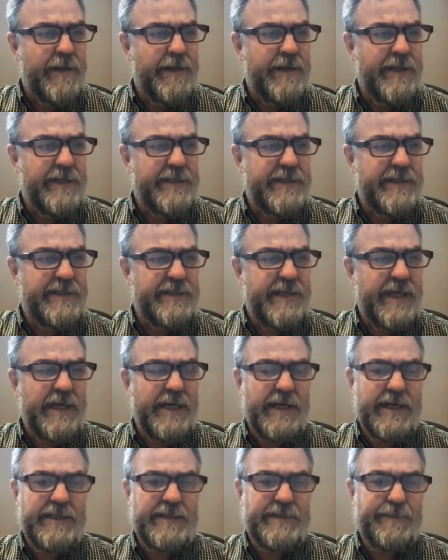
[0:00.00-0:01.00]

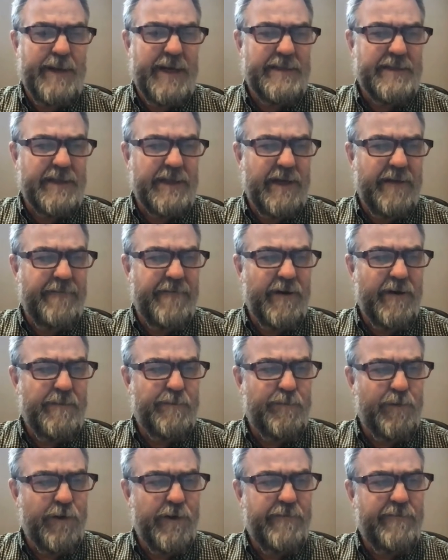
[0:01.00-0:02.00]
It's basically a very
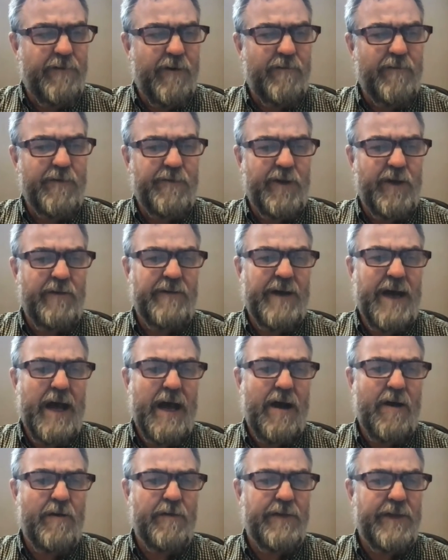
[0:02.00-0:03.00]
brief overview of
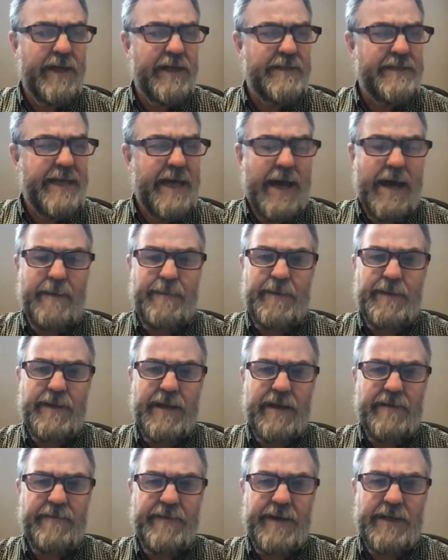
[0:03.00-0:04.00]
how things happened
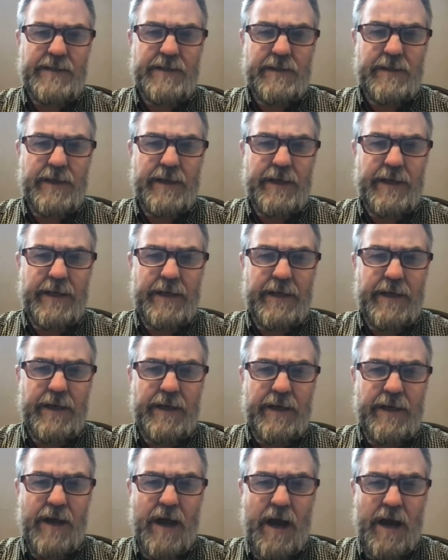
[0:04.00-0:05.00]
that eventually
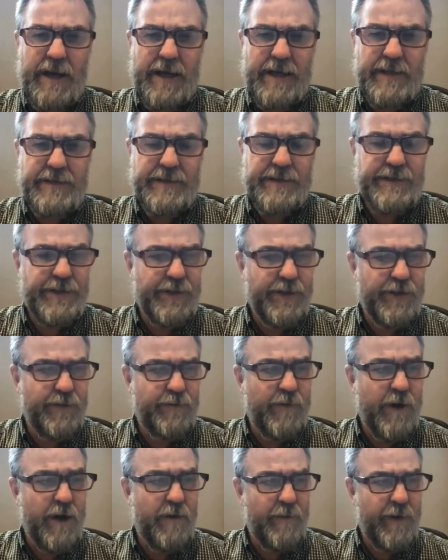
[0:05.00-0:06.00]
got us to
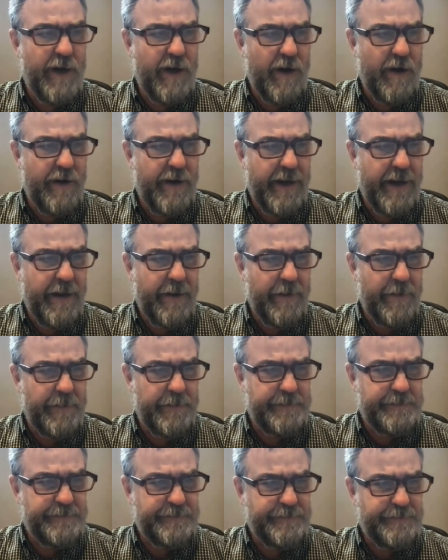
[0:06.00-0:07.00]
where we are now.
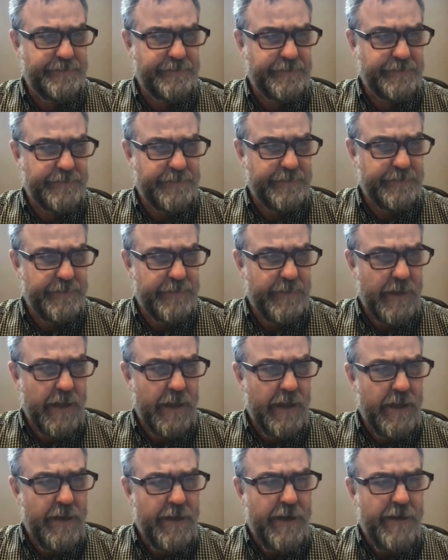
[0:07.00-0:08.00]

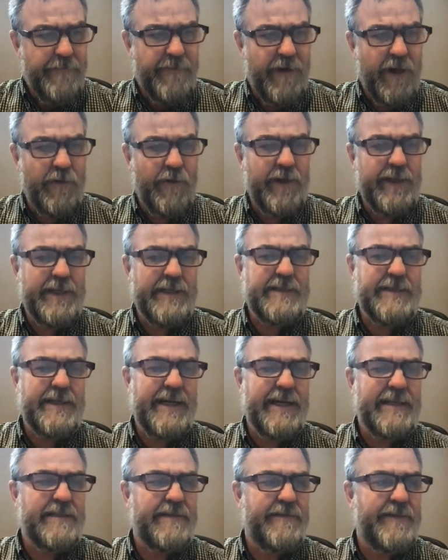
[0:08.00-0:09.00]
Following this, the
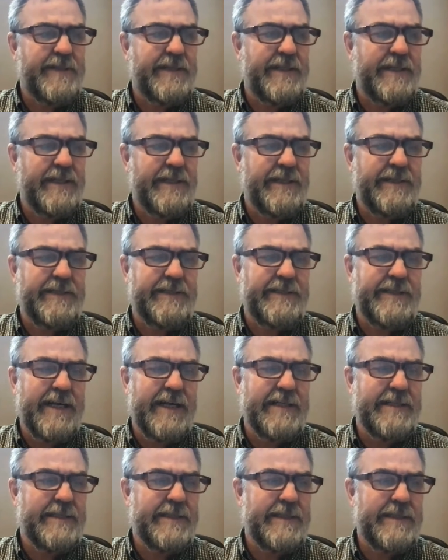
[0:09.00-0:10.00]
next division in
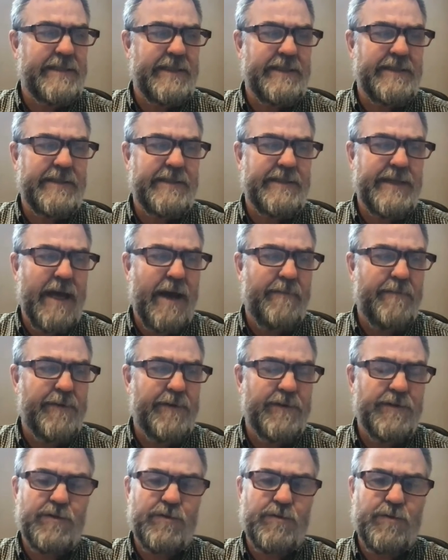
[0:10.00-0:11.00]
Genesis is
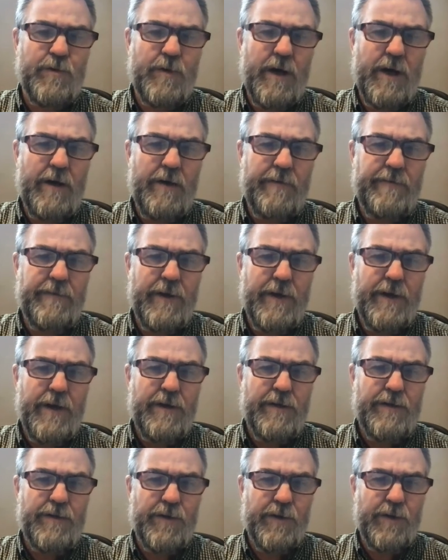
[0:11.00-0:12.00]
chapters 12
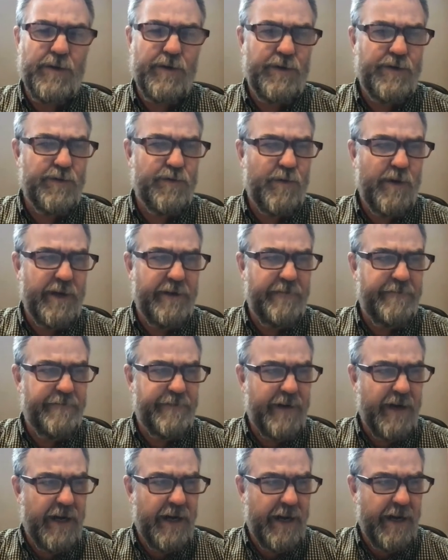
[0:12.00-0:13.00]
through
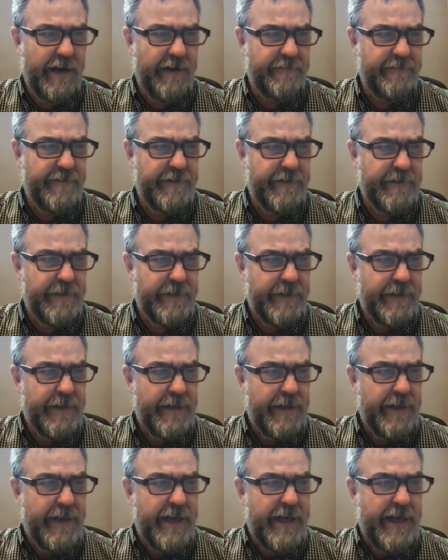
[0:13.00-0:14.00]
25.
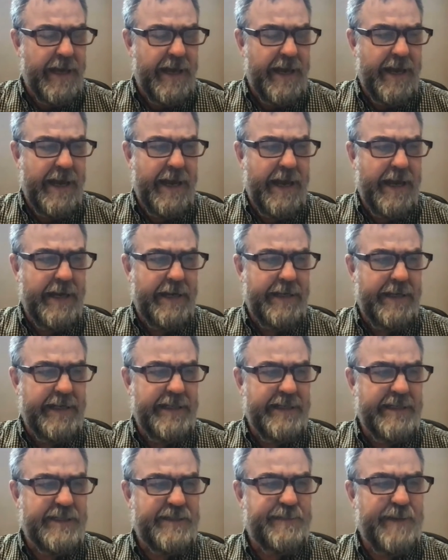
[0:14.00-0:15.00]
And
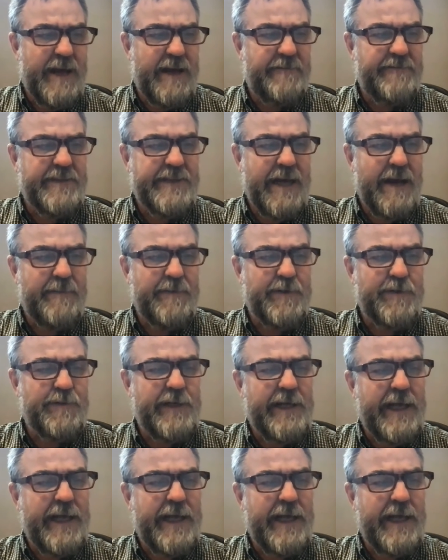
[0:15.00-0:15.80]
in this span of chapters, we